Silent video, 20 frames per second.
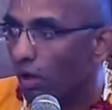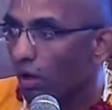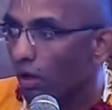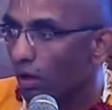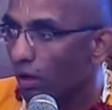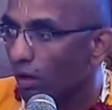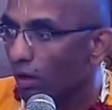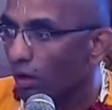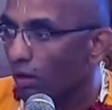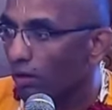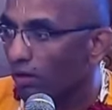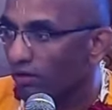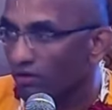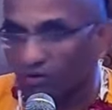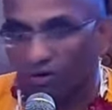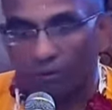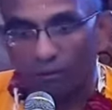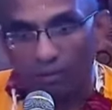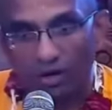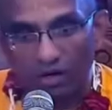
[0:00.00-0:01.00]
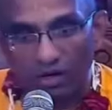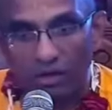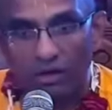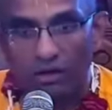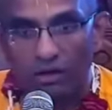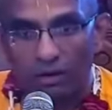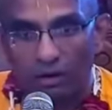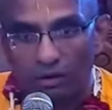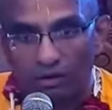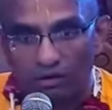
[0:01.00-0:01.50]
uh,
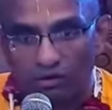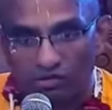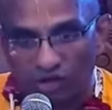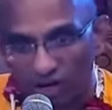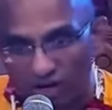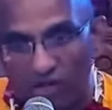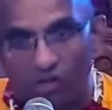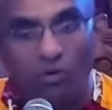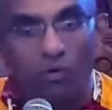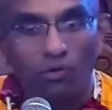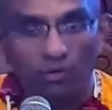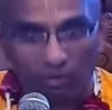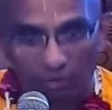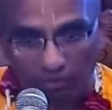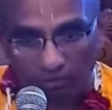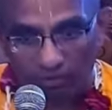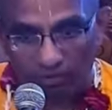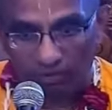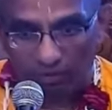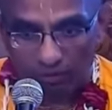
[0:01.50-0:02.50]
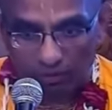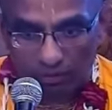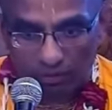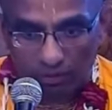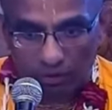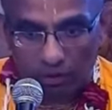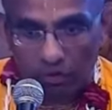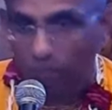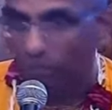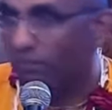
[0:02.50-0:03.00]
troubled uh, childhood.
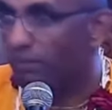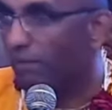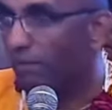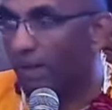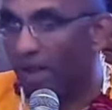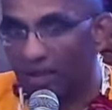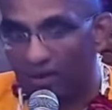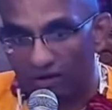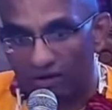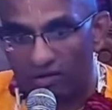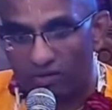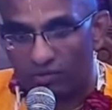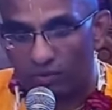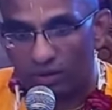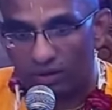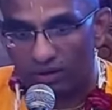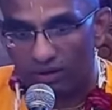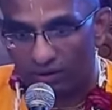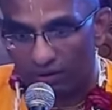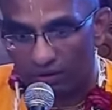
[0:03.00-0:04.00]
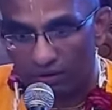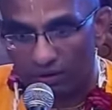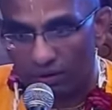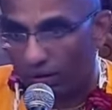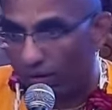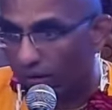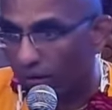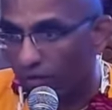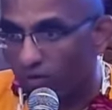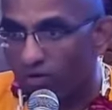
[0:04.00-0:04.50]
You know, maybe the parents were
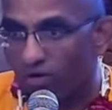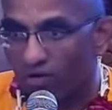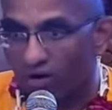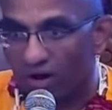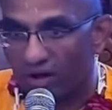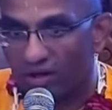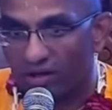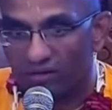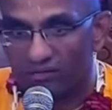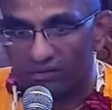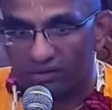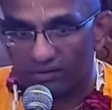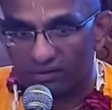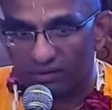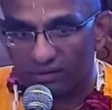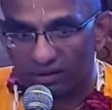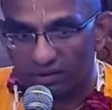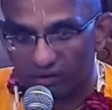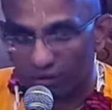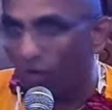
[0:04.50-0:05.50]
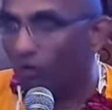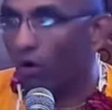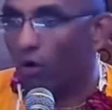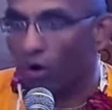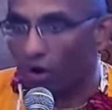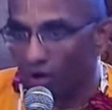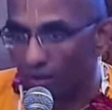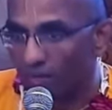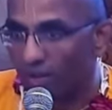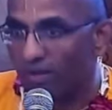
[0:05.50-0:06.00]
dr on drugs and things like that. Not
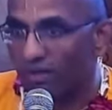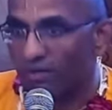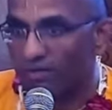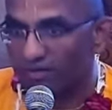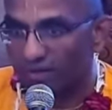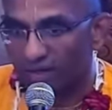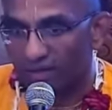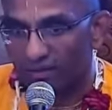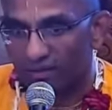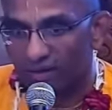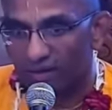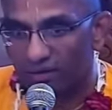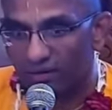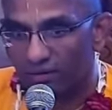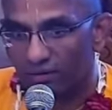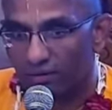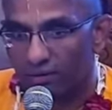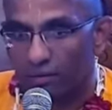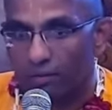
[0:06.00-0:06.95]
all Americans are like that.